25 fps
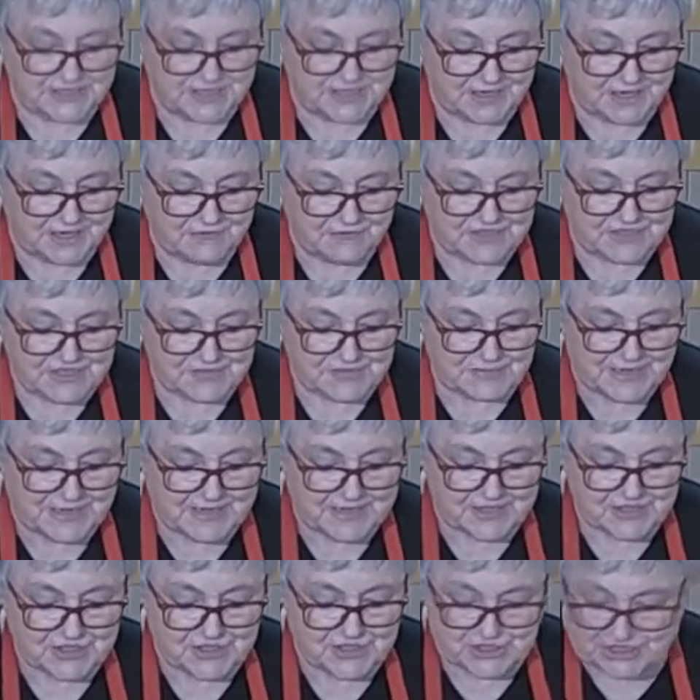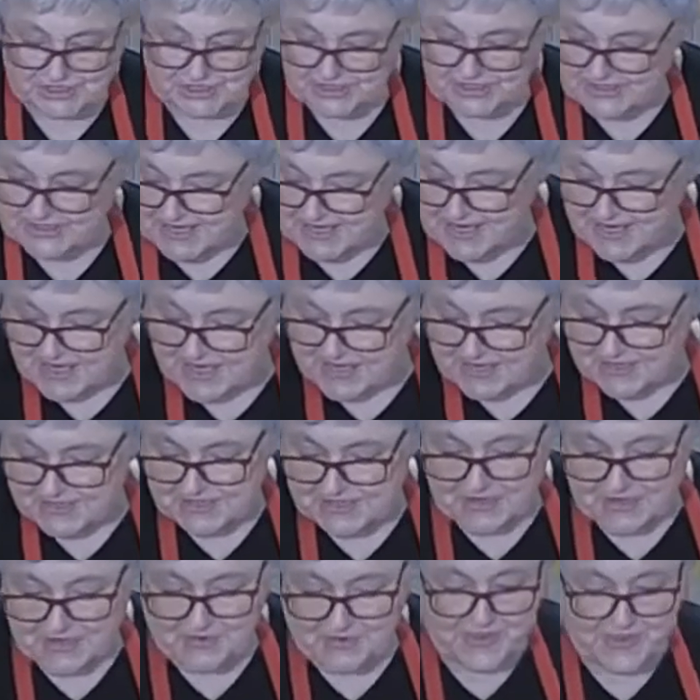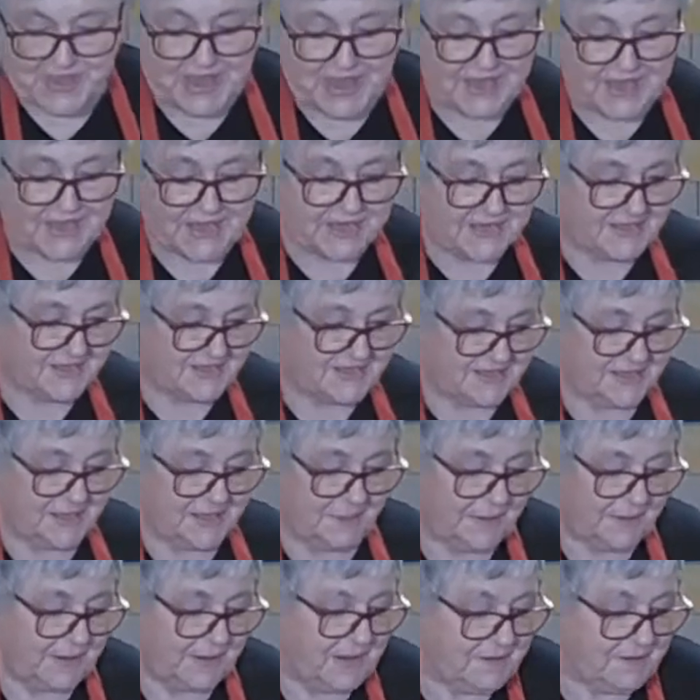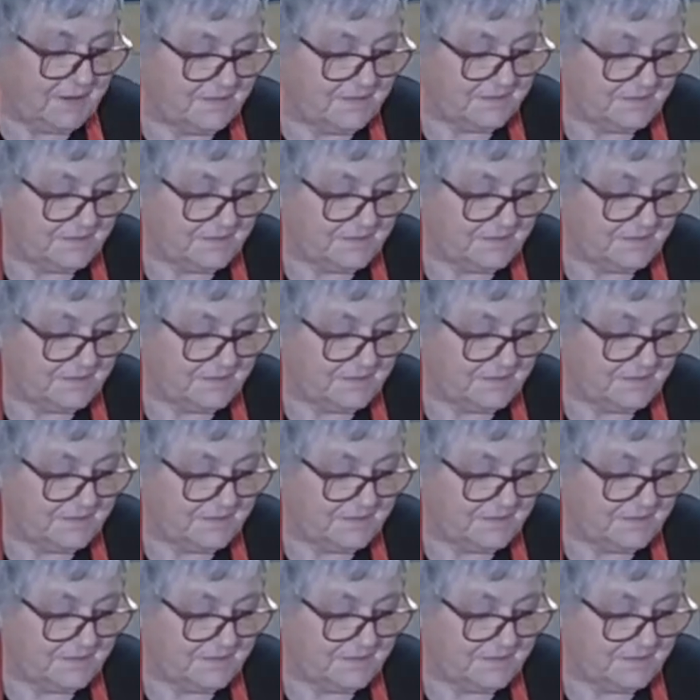the Irish mac and cheese. So that is supper.